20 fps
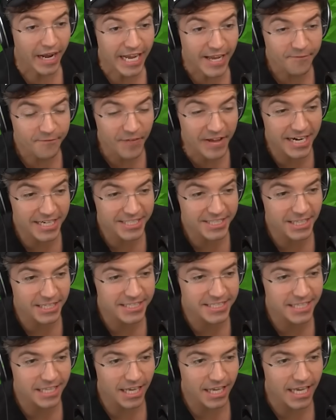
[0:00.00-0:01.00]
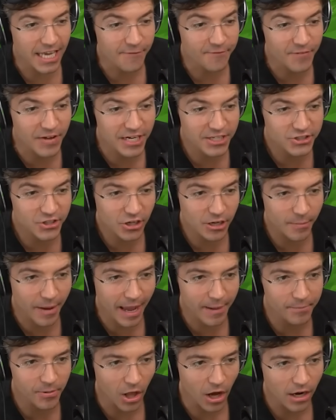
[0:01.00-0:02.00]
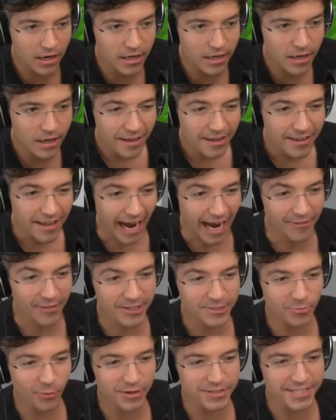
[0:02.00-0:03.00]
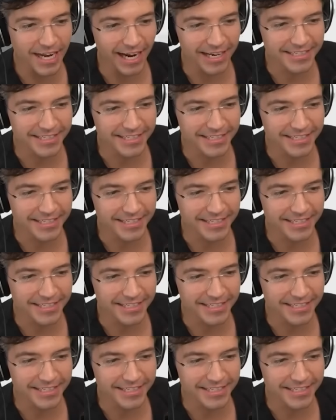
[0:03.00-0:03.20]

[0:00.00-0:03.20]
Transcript: he finished the command block. This one's got